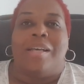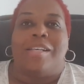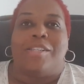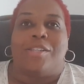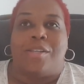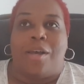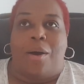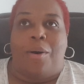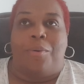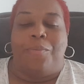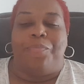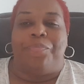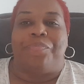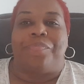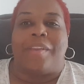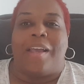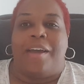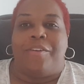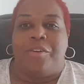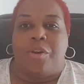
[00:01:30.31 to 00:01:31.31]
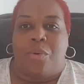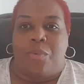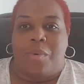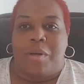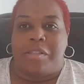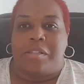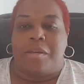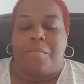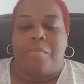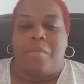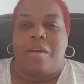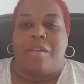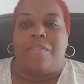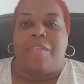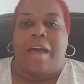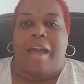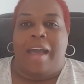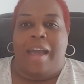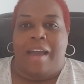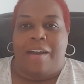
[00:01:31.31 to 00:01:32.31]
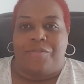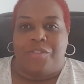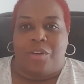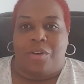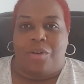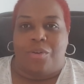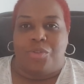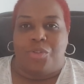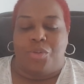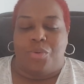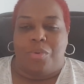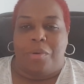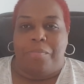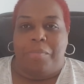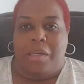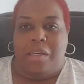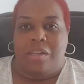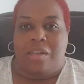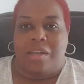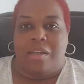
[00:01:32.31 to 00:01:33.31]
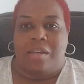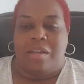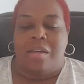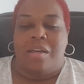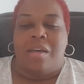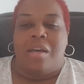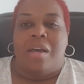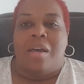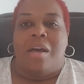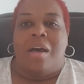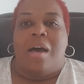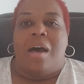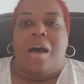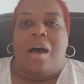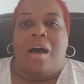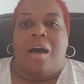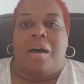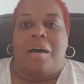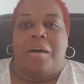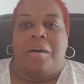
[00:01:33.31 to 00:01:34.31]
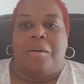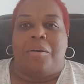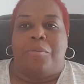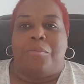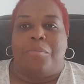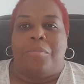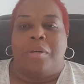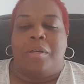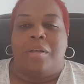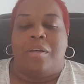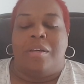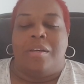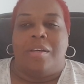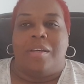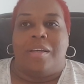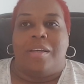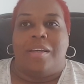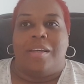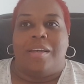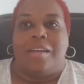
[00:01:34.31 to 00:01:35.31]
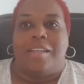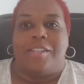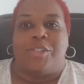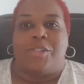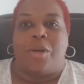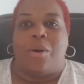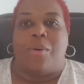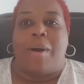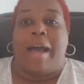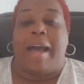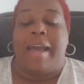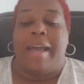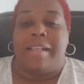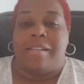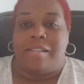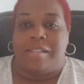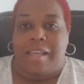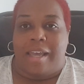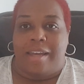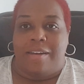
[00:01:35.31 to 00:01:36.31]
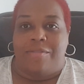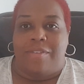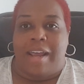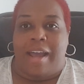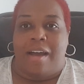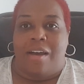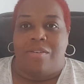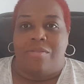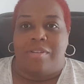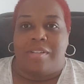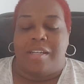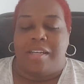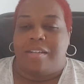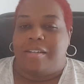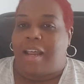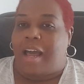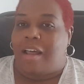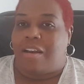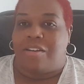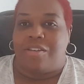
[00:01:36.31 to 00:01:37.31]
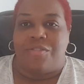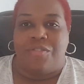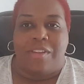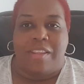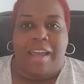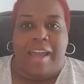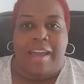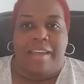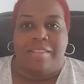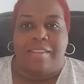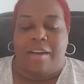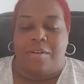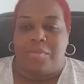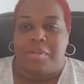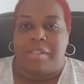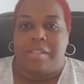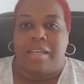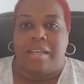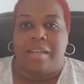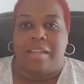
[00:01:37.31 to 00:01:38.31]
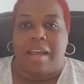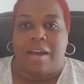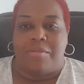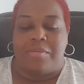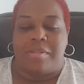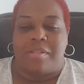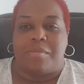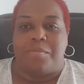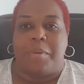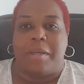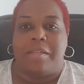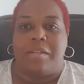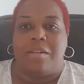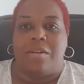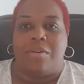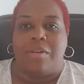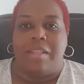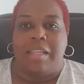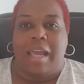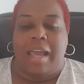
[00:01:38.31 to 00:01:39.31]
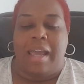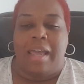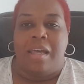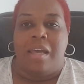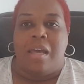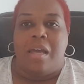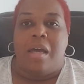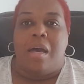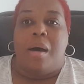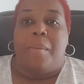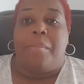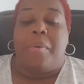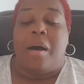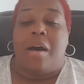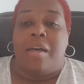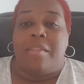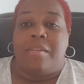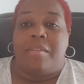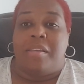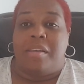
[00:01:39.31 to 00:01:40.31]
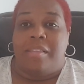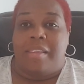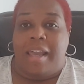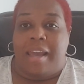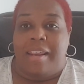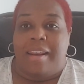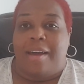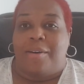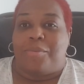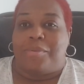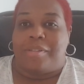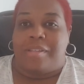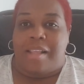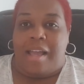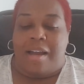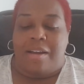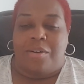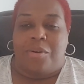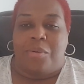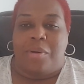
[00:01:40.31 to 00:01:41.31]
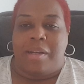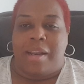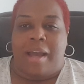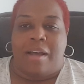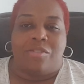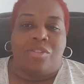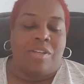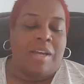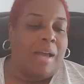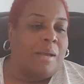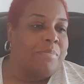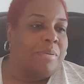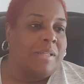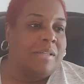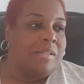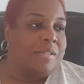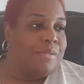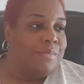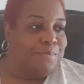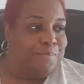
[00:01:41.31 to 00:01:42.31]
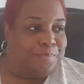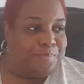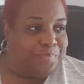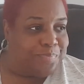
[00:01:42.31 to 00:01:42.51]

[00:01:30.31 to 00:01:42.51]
So I know once a month I have to go to a meeting. Um, so I had saved out $10 for that. That was it. I was spending on that. But other than that, I was not going out. Child, please.